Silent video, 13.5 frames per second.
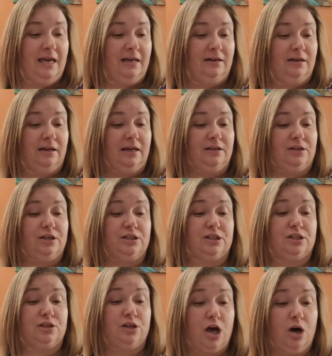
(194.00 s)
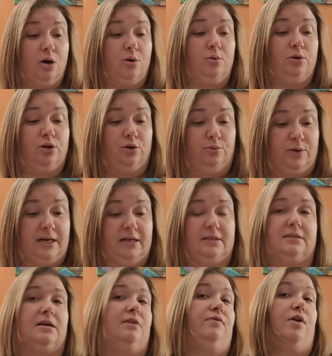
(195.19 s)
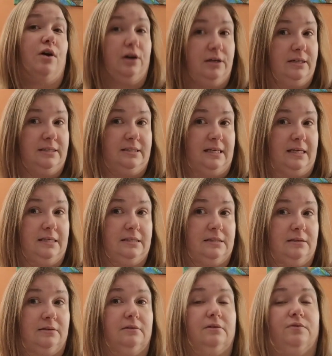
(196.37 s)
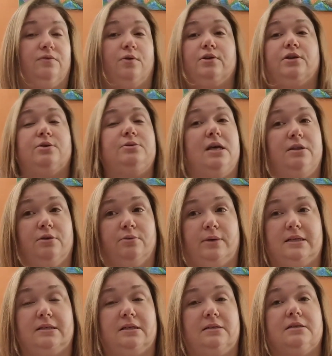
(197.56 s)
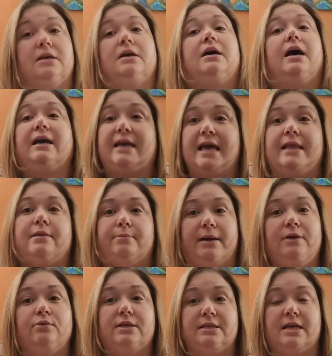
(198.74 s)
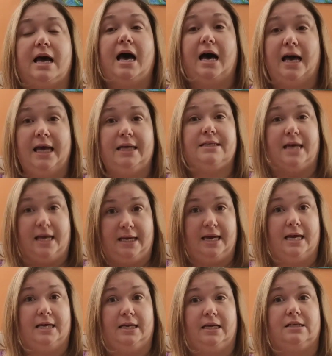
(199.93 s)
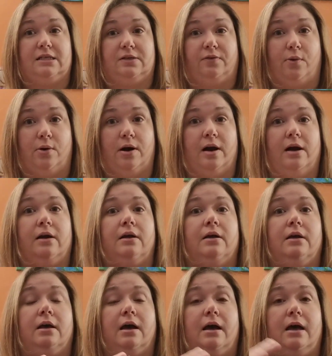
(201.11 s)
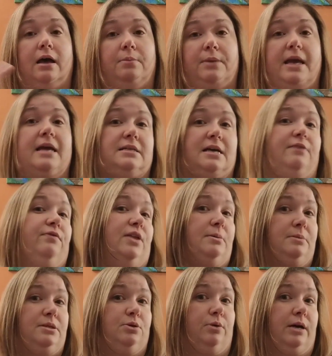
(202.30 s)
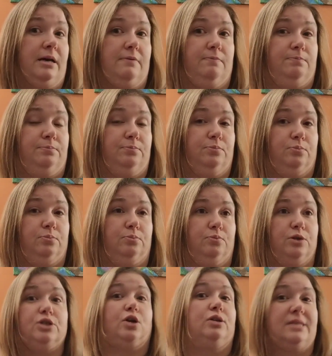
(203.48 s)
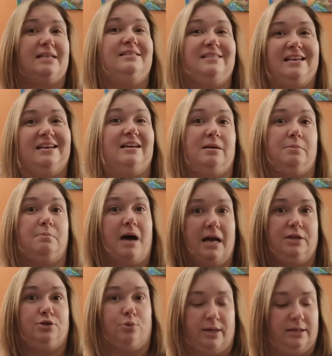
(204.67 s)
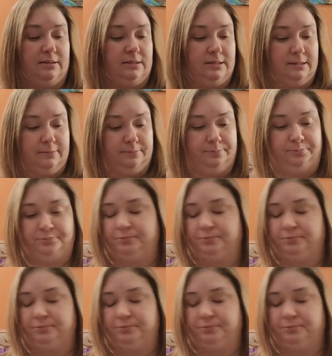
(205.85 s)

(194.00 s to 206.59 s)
And it can slow your risk of heart disease for those other reasons again, the main reason I take it is for um, the anti inflammatory results I see in my joints.